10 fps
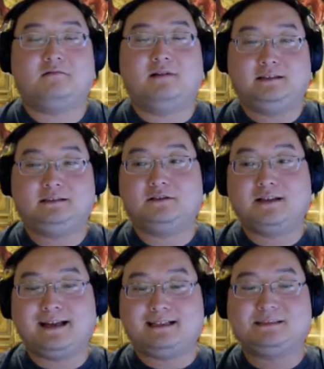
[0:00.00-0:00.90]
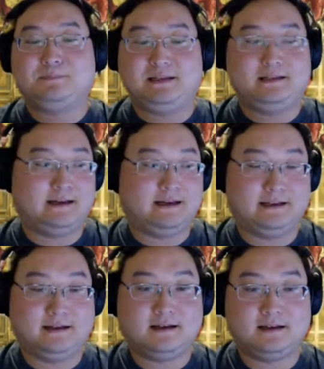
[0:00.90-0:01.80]
Alright, so let us
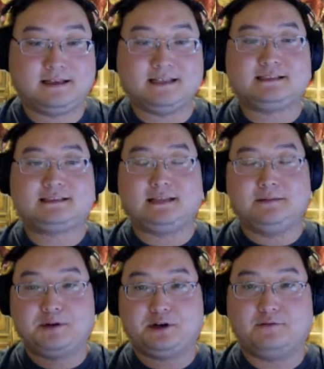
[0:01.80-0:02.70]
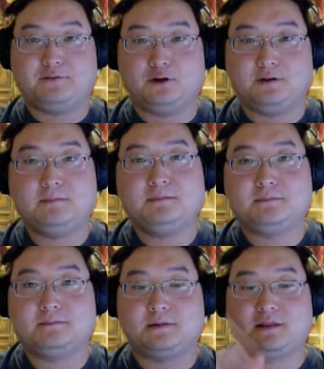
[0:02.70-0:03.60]
begin. This Imperial Forum,
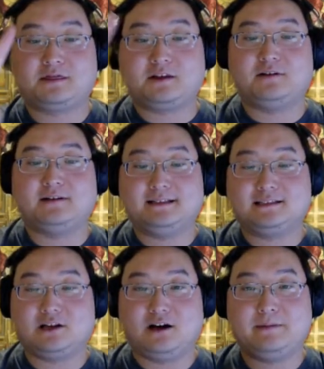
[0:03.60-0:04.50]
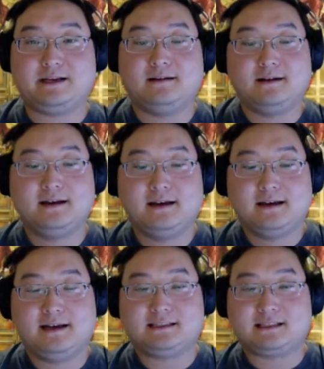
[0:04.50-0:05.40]
third installment,
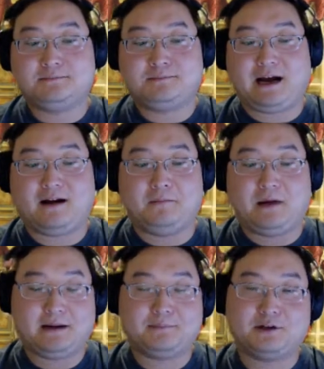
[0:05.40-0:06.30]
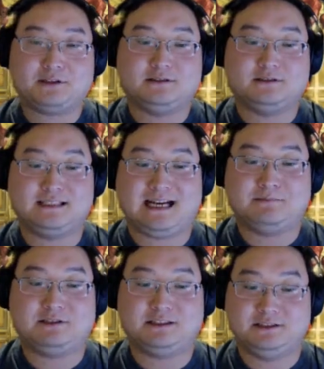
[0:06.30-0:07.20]
it's about my personal
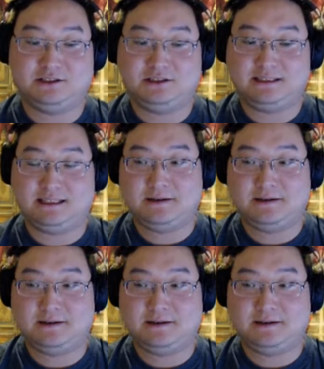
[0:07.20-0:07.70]
adoption journey.